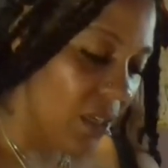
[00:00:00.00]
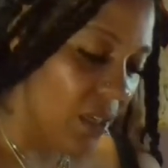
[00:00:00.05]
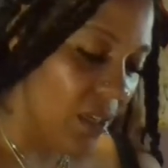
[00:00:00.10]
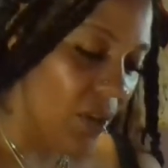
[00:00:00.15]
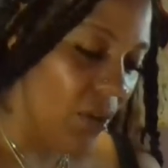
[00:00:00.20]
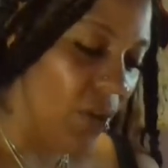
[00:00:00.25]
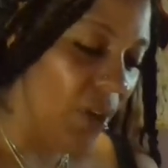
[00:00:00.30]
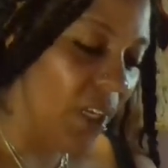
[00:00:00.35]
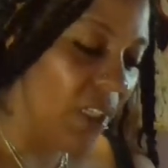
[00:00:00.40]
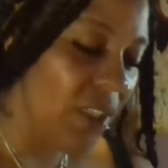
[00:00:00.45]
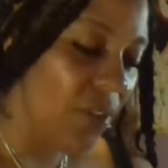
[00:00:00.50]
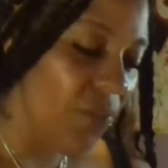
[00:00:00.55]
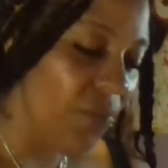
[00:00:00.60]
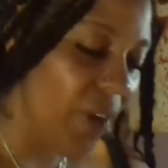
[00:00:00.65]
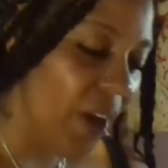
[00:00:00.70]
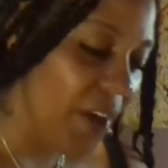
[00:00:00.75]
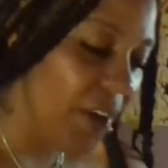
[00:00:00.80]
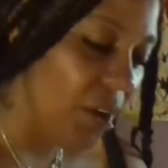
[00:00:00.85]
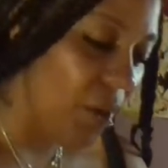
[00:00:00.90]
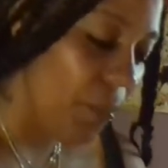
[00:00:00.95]
you need to
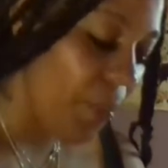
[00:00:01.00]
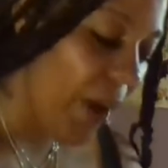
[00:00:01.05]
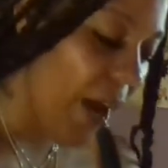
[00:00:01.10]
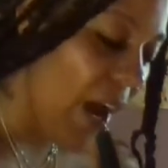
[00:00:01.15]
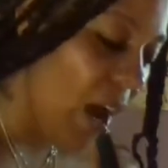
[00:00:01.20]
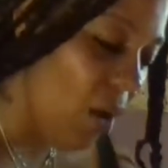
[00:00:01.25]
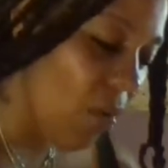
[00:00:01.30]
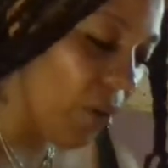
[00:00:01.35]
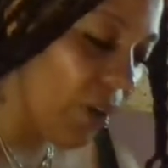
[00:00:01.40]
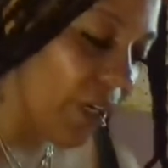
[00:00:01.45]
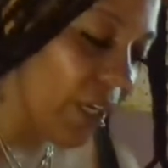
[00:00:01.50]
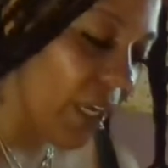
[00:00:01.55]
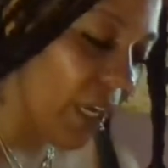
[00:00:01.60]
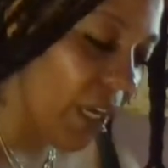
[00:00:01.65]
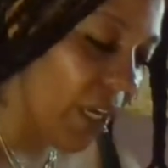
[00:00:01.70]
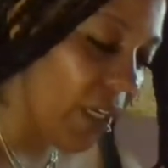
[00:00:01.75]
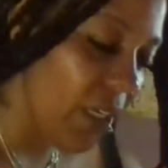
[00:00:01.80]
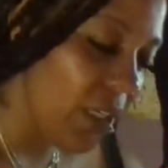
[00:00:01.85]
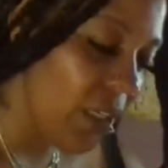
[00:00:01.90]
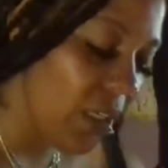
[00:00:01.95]
find your power
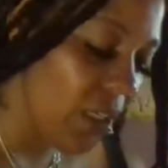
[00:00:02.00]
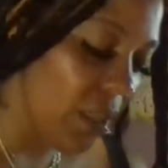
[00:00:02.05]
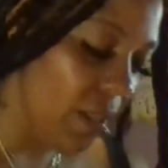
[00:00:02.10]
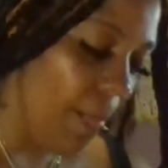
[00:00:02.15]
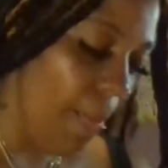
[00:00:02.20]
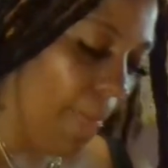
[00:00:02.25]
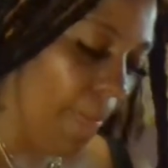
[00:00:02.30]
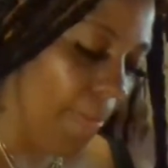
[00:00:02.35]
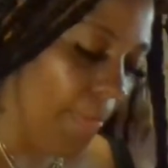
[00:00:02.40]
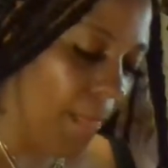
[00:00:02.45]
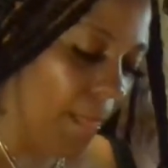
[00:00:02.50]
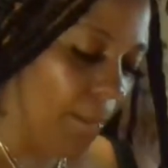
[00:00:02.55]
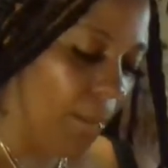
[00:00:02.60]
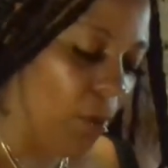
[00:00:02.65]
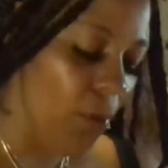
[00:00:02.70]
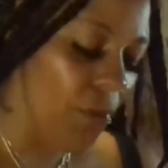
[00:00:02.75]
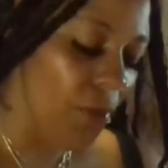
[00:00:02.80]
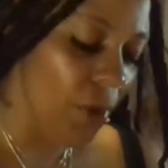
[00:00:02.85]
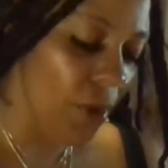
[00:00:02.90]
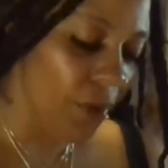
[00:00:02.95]
again
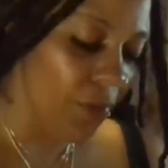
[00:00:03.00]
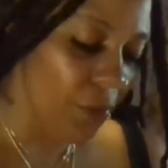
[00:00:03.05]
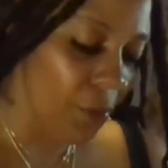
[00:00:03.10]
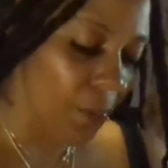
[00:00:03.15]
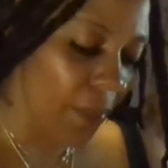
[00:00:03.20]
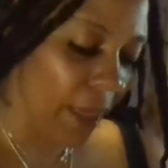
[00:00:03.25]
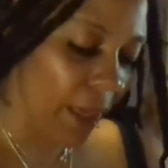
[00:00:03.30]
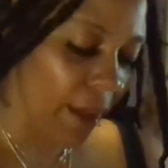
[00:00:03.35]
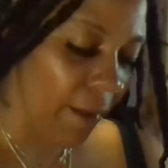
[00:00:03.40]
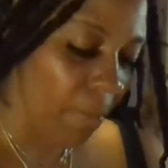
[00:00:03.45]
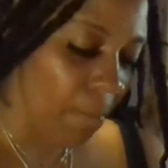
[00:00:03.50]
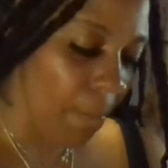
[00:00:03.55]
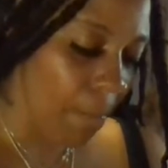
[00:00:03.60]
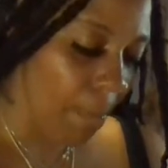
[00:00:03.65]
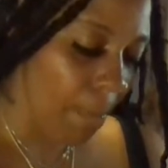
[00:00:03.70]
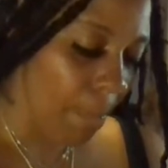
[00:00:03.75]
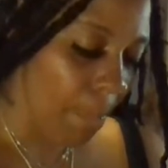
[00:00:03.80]
moving on from that